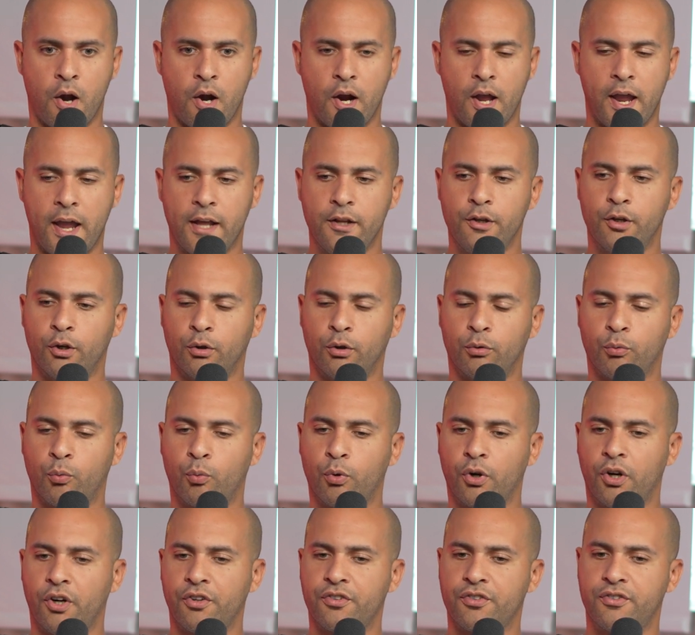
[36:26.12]
In your
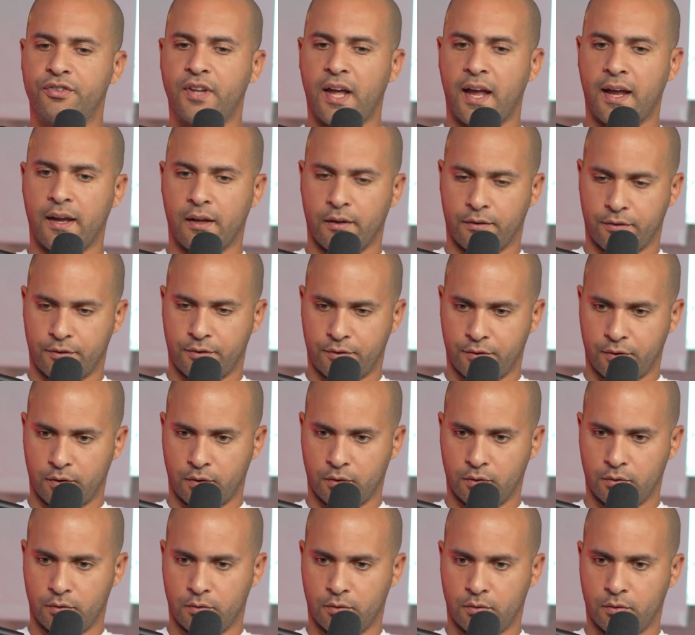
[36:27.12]
worst days,
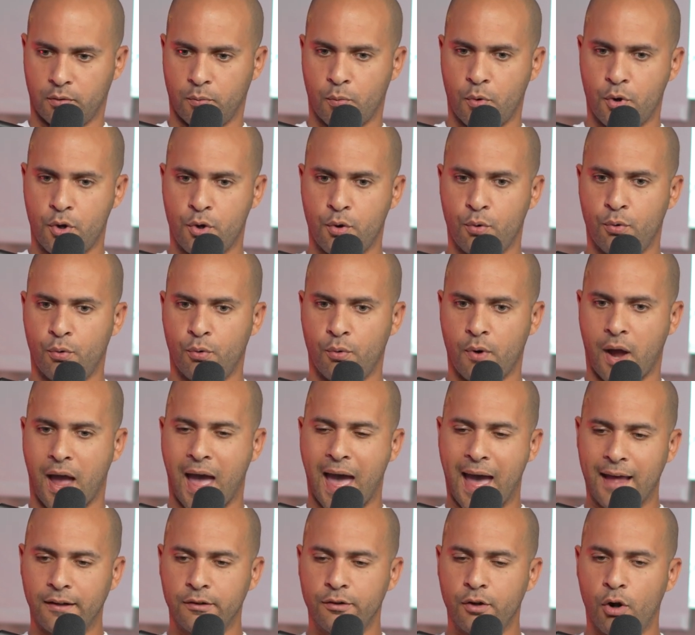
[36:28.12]
when you
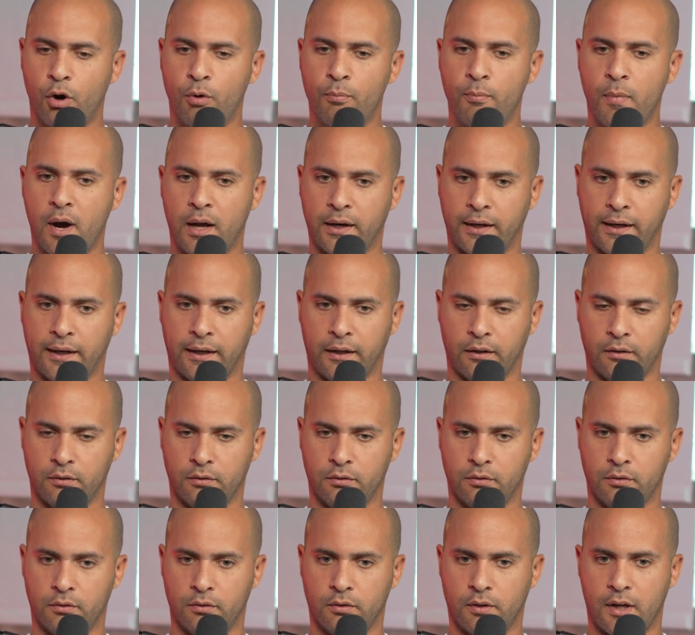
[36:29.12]
had no money
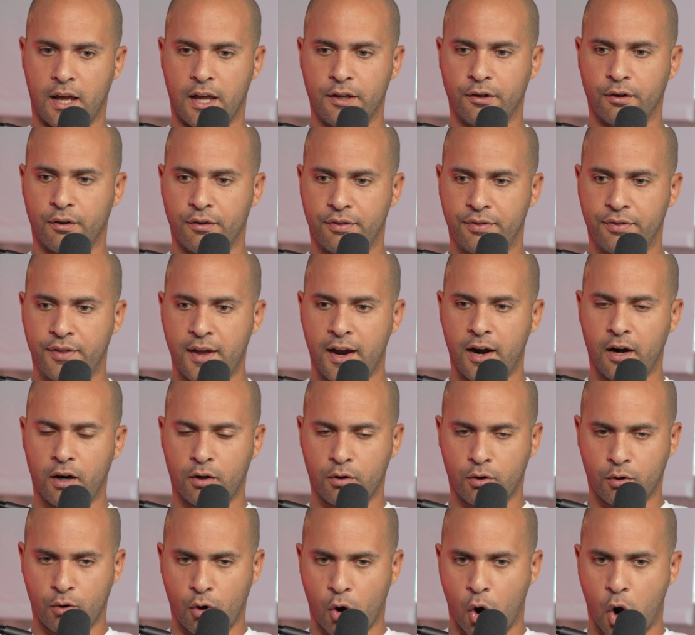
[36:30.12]
and you're there
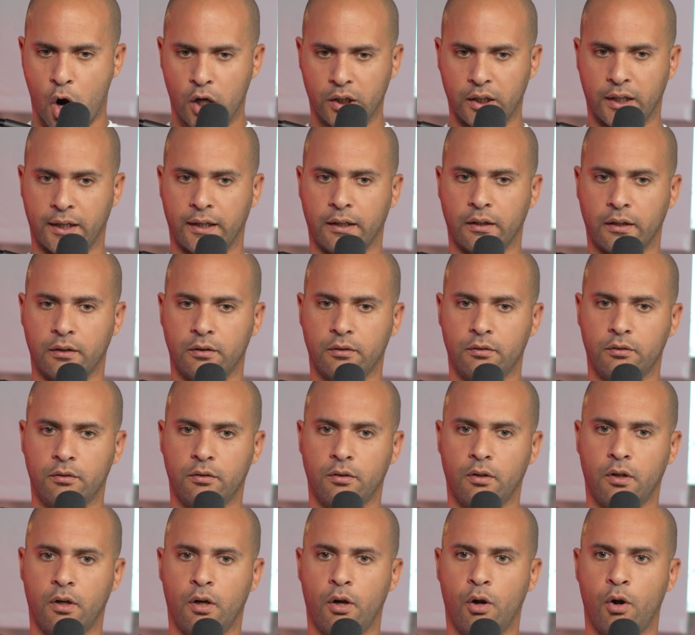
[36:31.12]
calling,
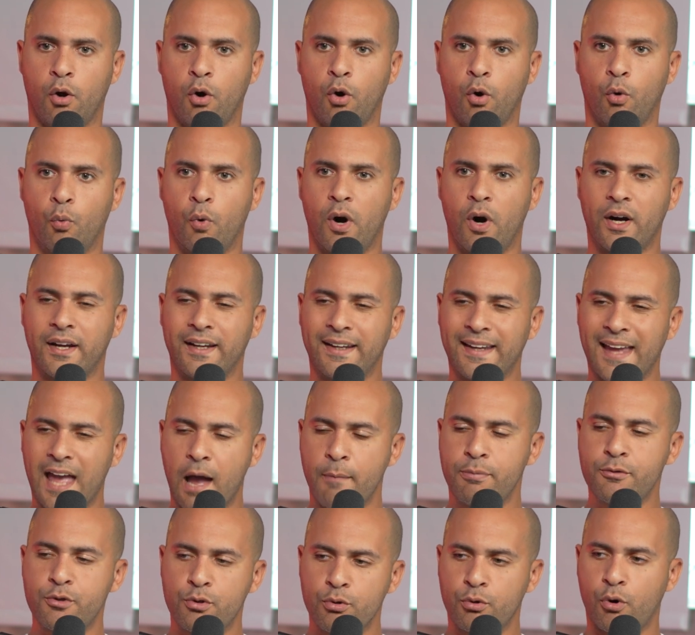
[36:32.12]
what
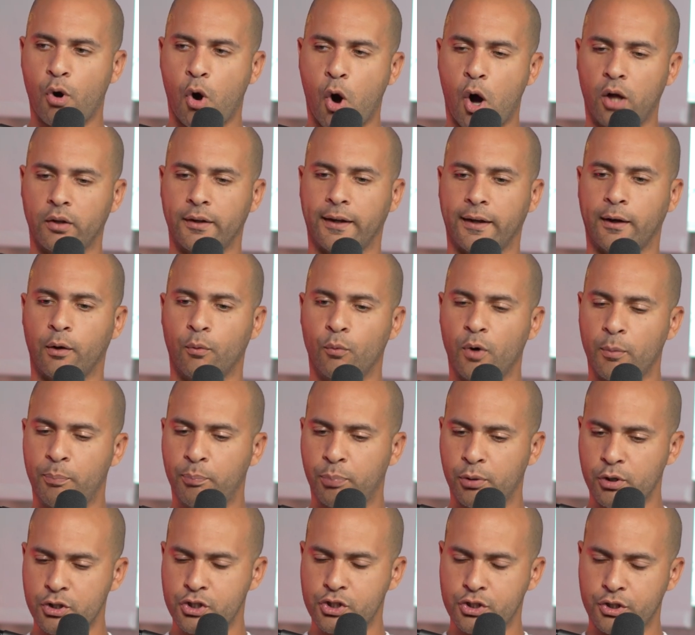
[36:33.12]
kept you calling? What
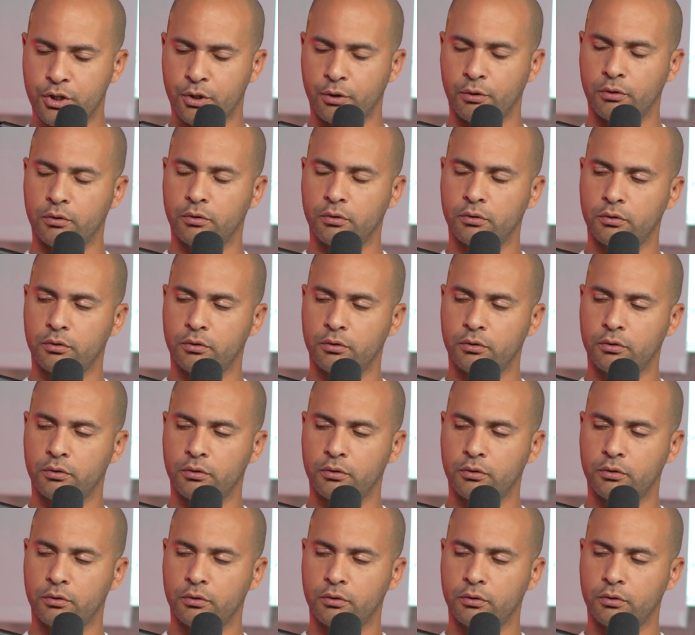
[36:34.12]
pushed you?